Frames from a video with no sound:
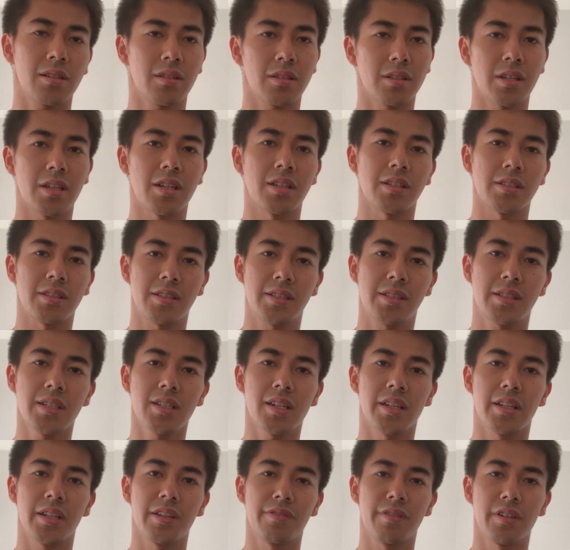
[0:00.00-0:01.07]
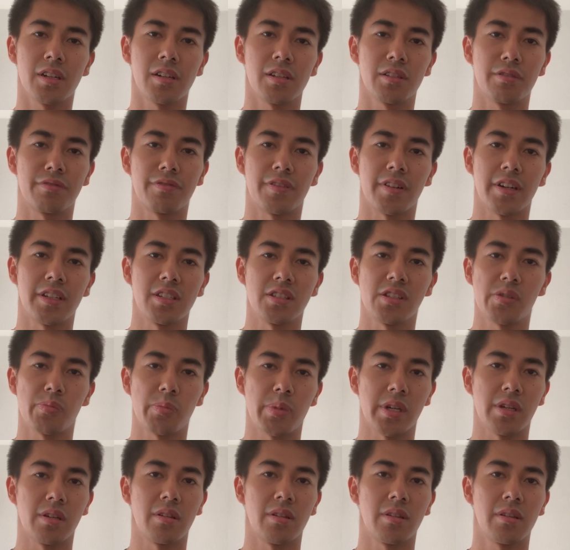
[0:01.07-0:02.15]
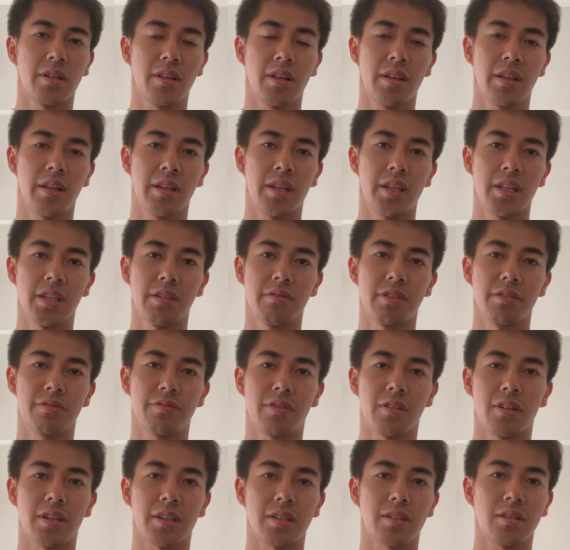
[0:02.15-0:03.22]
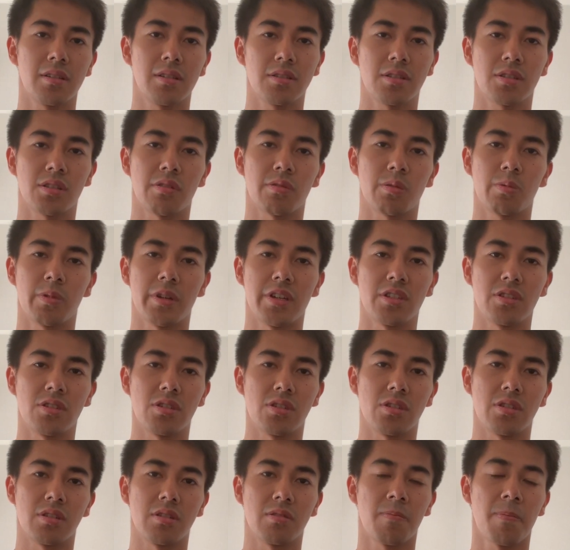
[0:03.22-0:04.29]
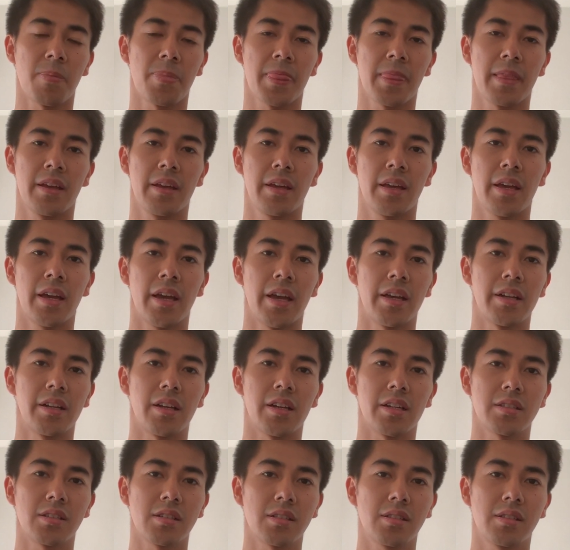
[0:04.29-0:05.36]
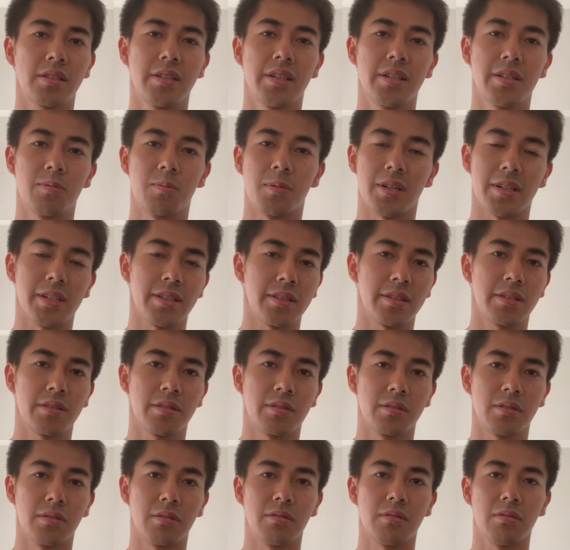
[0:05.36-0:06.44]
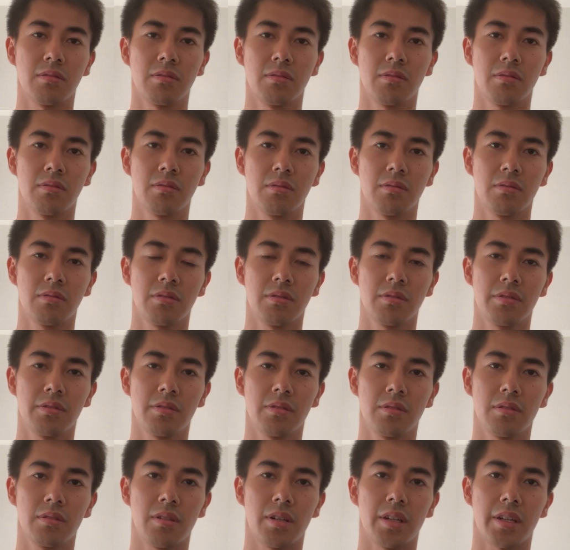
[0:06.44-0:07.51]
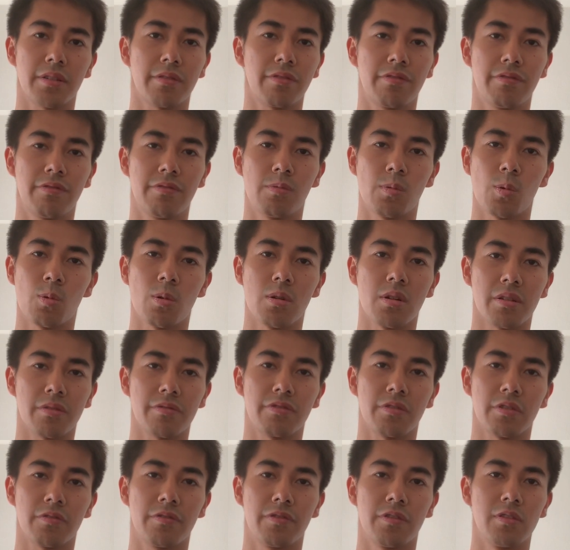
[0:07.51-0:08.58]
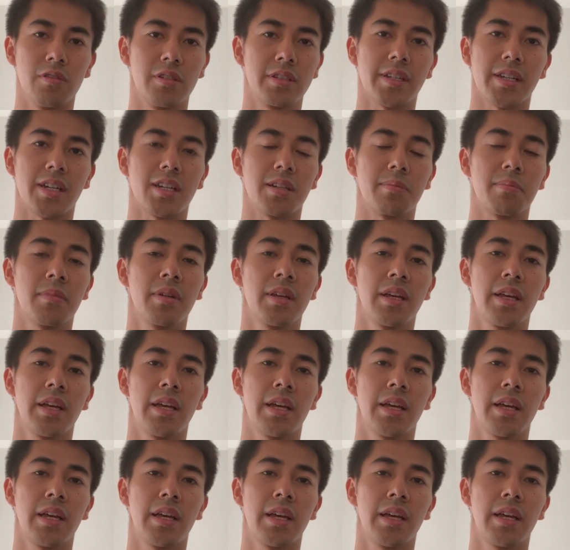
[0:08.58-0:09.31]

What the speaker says: yeah, it's still difficult to find in Japan, even for like a software engineer. And I just didn't want it to like work full time.